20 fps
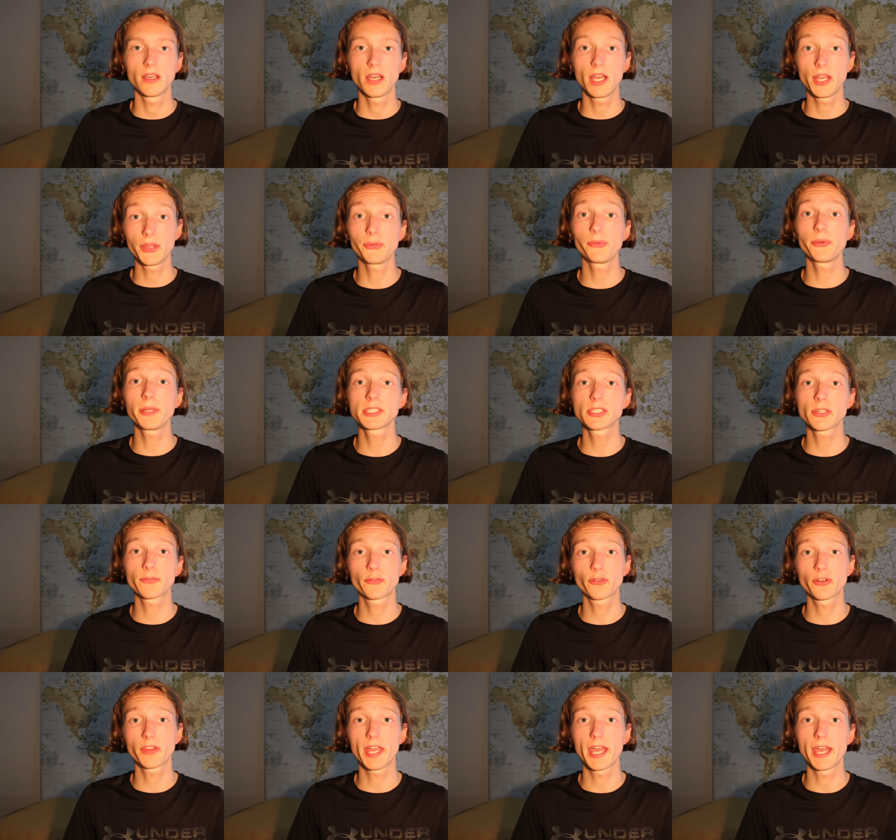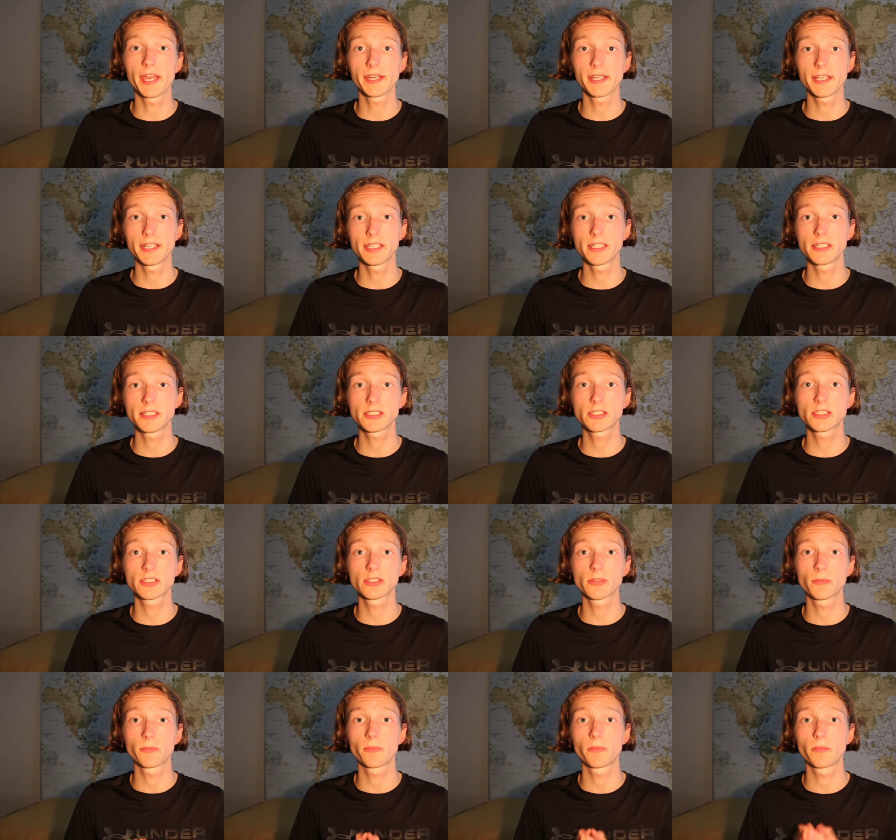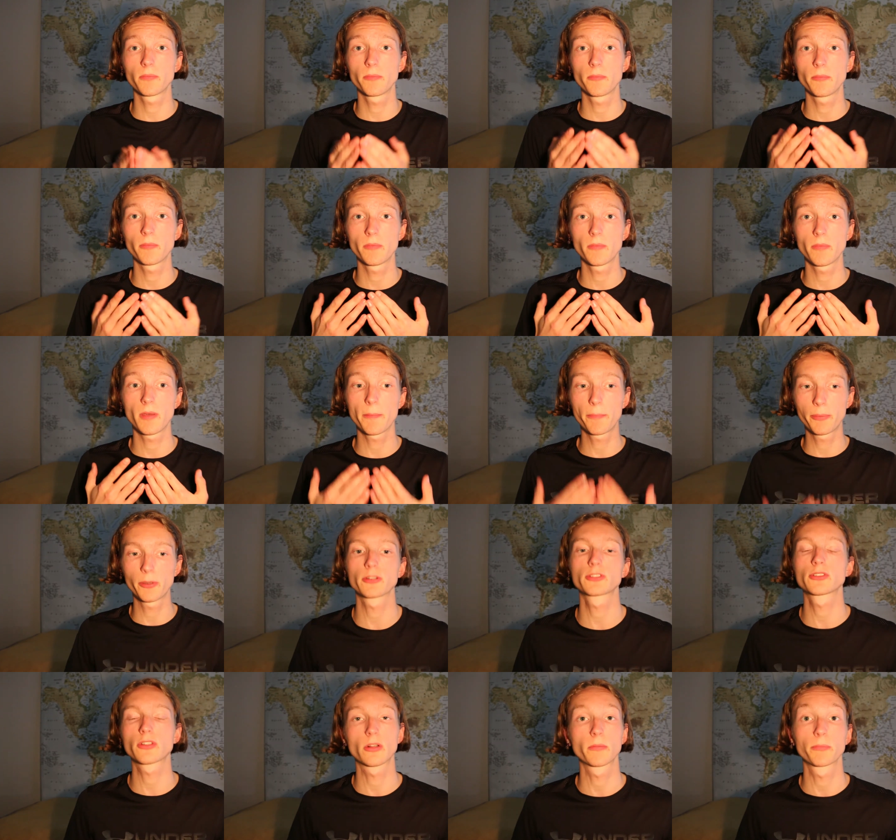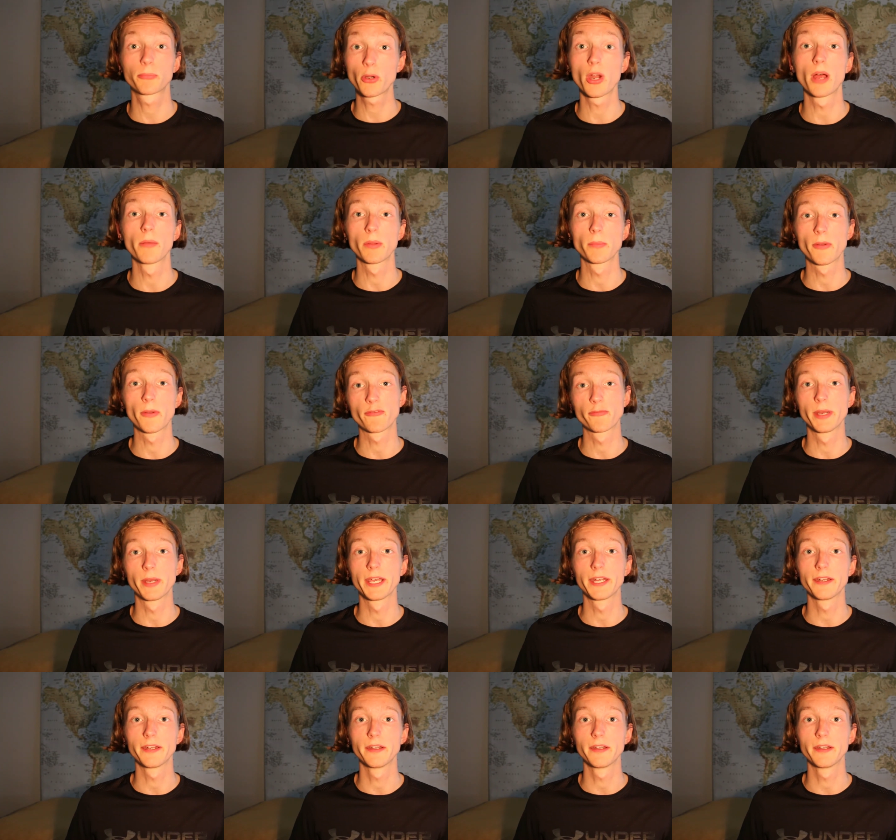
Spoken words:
And the reason for that is a personal problem of mine.